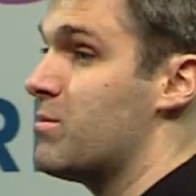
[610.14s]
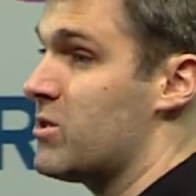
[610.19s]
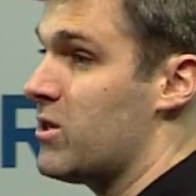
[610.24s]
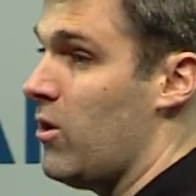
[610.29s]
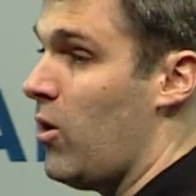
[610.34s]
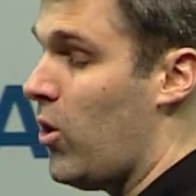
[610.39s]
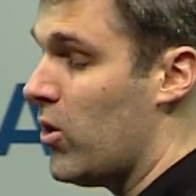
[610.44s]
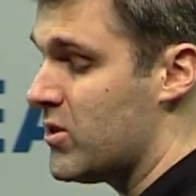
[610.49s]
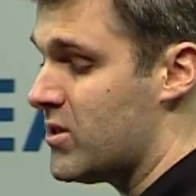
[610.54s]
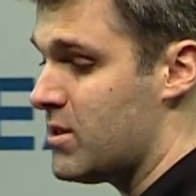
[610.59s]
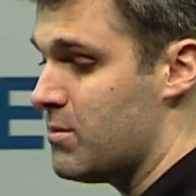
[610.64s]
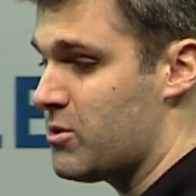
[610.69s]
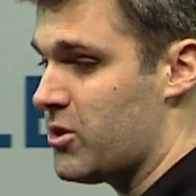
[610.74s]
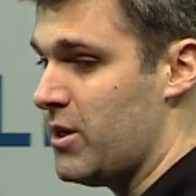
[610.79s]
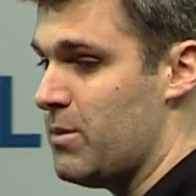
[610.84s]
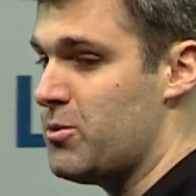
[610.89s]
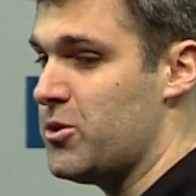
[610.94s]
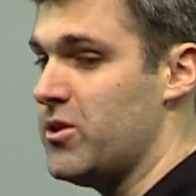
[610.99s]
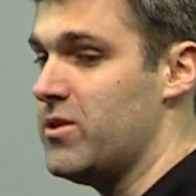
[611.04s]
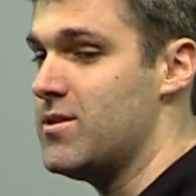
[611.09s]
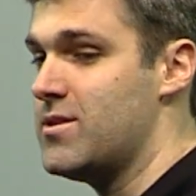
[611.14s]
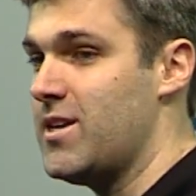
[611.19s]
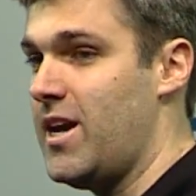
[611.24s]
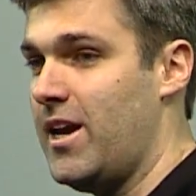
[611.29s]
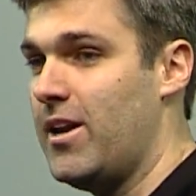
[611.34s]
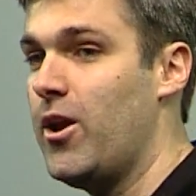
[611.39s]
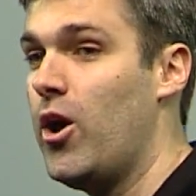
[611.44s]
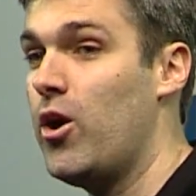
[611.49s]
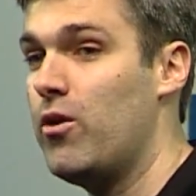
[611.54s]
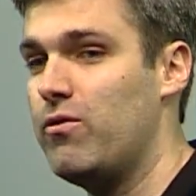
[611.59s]
on subscriptions,
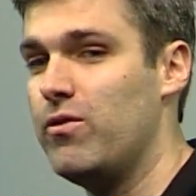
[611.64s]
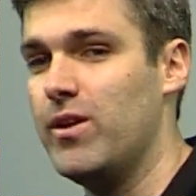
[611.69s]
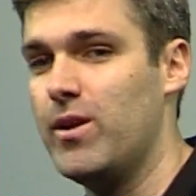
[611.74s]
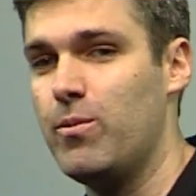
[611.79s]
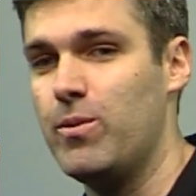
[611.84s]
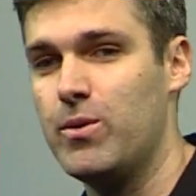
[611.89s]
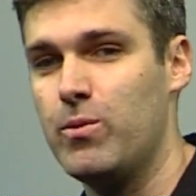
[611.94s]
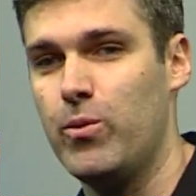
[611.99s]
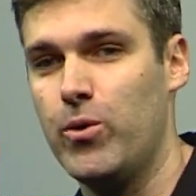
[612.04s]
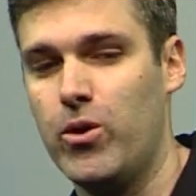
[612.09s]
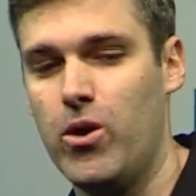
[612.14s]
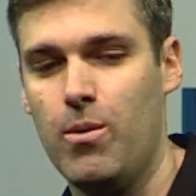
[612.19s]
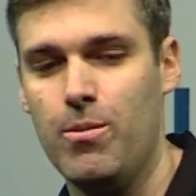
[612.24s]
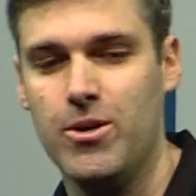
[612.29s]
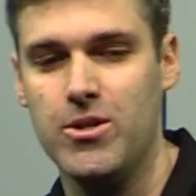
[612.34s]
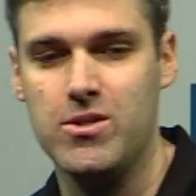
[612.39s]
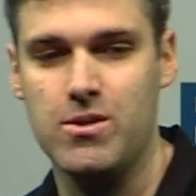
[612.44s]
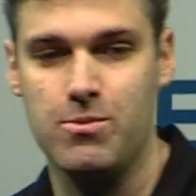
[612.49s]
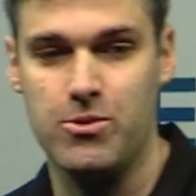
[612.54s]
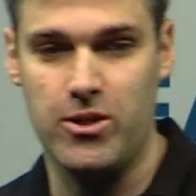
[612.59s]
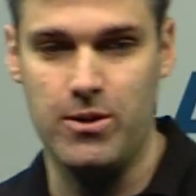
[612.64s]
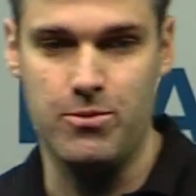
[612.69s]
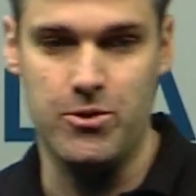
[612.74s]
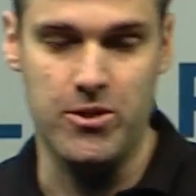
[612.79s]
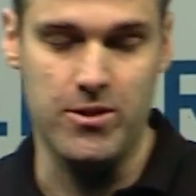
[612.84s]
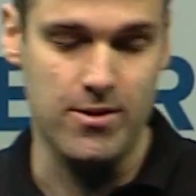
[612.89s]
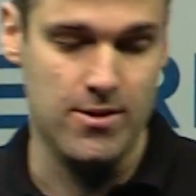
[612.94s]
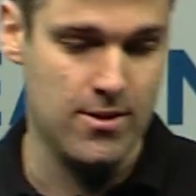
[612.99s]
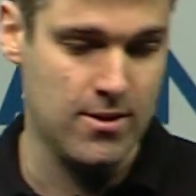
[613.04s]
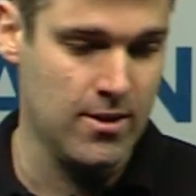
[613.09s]
and hopefully with WooCommerce
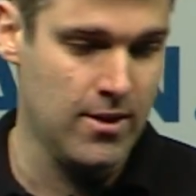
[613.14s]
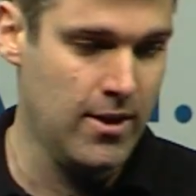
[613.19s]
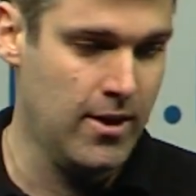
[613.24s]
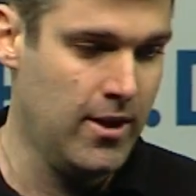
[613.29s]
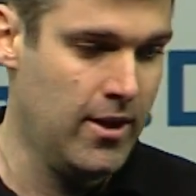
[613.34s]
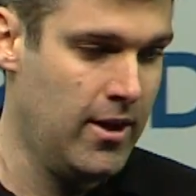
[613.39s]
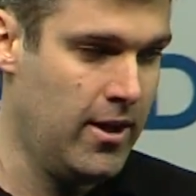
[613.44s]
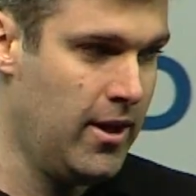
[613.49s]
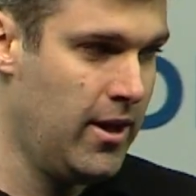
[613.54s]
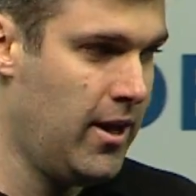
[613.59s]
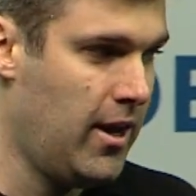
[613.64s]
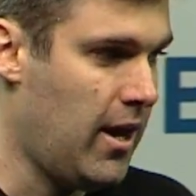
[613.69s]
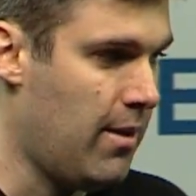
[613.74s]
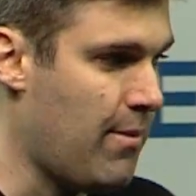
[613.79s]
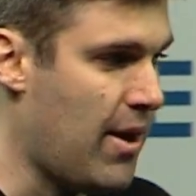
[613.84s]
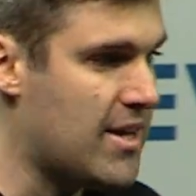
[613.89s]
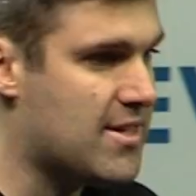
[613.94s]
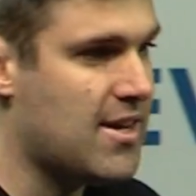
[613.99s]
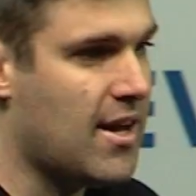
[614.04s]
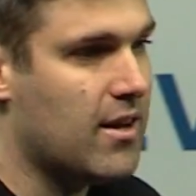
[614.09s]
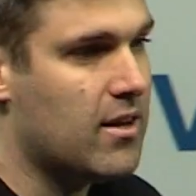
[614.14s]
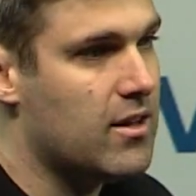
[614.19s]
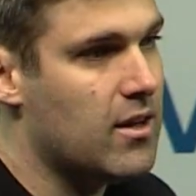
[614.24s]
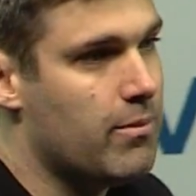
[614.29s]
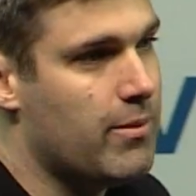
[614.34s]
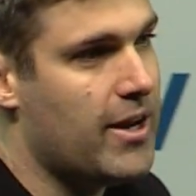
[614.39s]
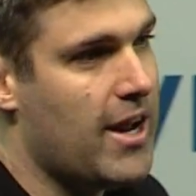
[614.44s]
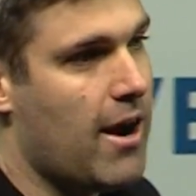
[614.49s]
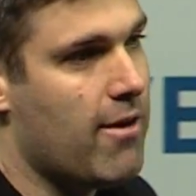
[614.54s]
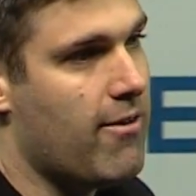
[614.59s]
subscriptions. It may sound a little
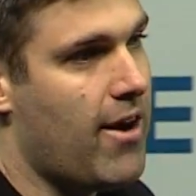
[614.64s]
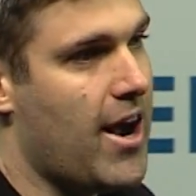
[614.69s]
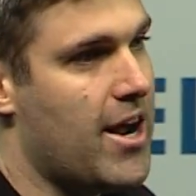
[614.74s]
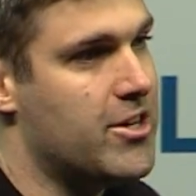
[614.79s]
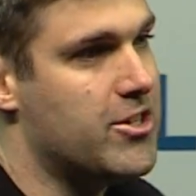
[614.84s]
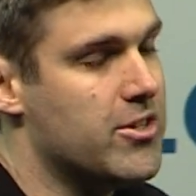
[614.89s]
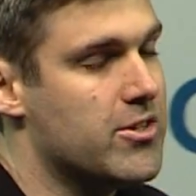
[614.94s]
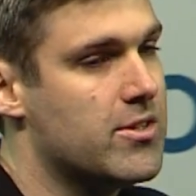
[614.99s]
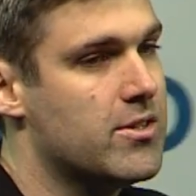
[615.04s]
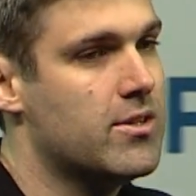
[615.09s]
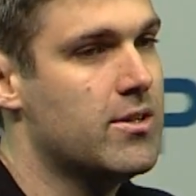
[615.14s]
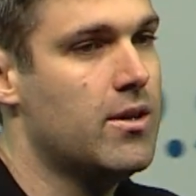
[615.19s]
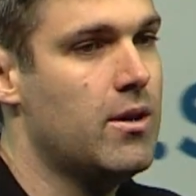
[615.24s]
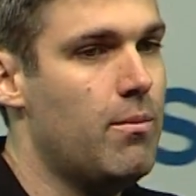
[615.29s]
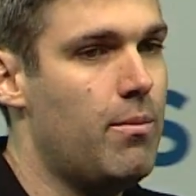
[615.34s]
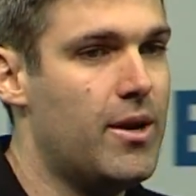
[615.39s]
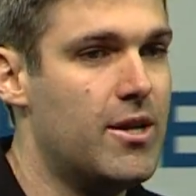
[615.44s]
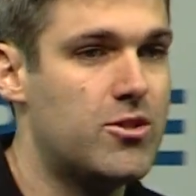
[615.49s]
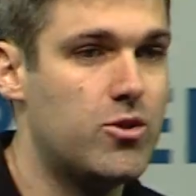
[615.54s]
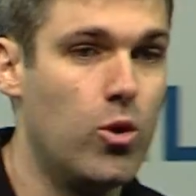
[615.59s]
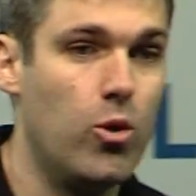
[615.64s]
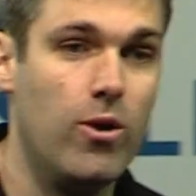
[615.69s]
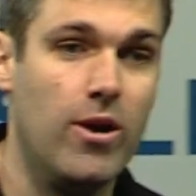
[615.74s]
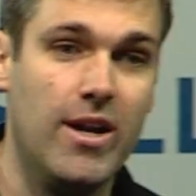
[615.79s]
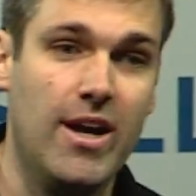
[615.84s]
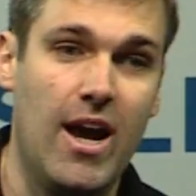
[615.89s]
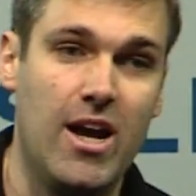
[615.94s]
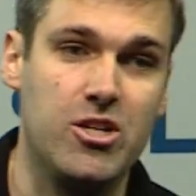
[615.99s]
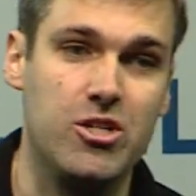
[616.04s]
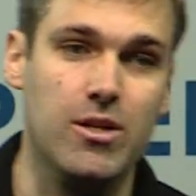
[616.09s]
bit outrageous, but it's
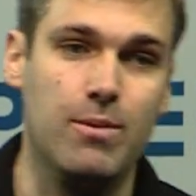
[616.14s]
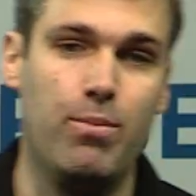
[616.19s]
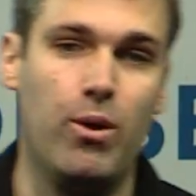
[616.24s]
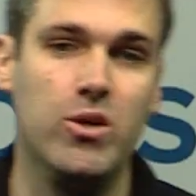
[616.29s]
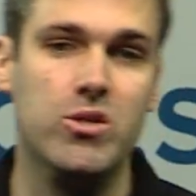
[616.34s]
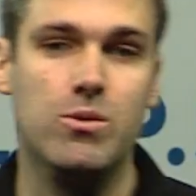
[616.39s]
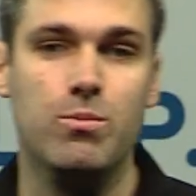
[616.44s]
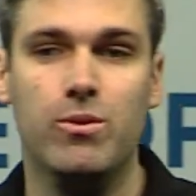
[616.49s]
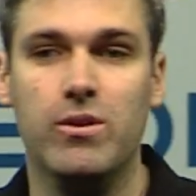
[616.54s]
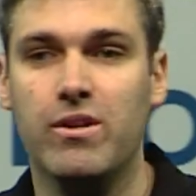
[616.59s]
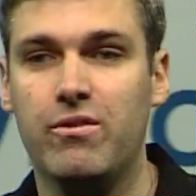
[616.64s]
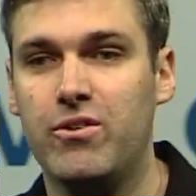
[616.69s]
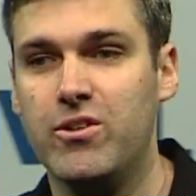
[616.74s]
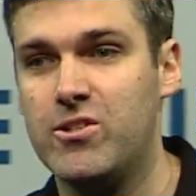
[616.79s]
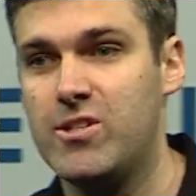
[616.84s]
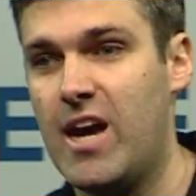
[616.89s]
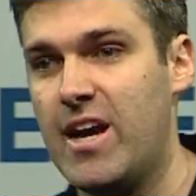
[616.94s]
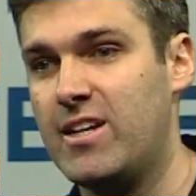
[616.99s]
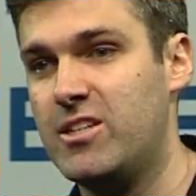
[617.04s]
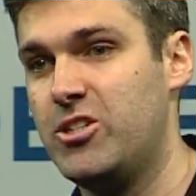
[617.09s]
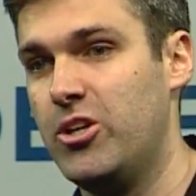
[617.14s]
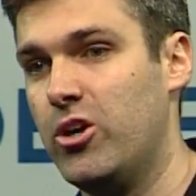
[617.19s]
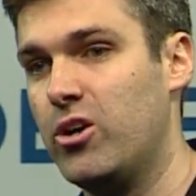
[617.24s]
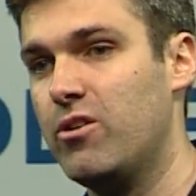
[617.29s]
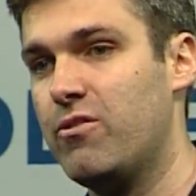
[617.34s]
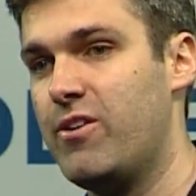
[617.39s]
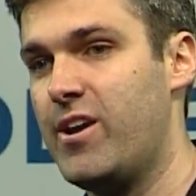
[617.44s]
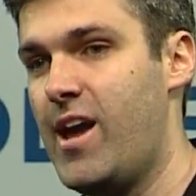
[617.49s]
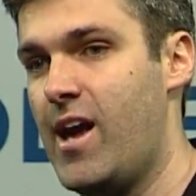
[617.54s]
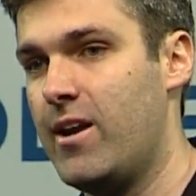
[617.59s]
already actually possible if you take
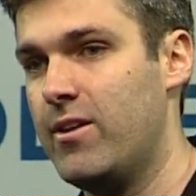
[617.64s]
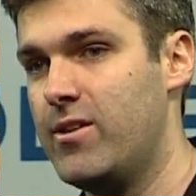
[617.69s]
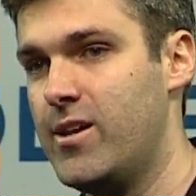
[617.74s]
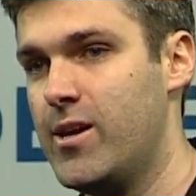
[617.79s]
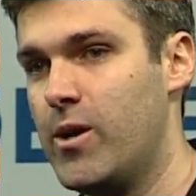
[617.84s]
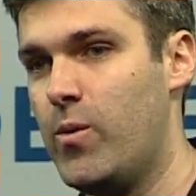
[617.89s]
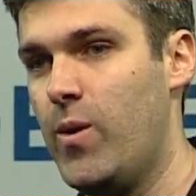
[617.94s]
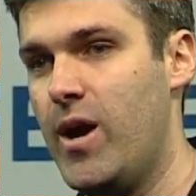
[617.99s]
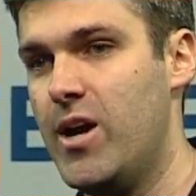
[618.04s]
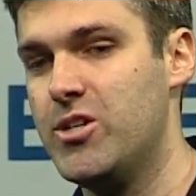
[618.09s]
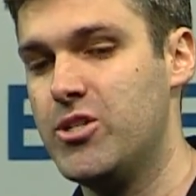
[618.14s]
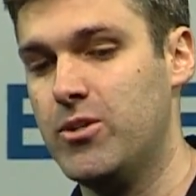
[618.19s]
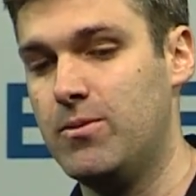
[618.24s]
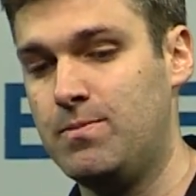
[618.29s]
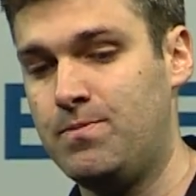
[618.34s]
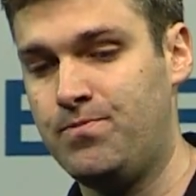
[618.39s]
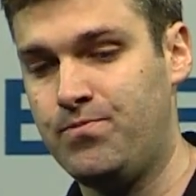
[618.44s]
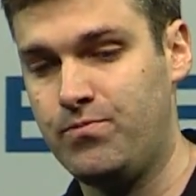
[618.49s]
geography out of the equation.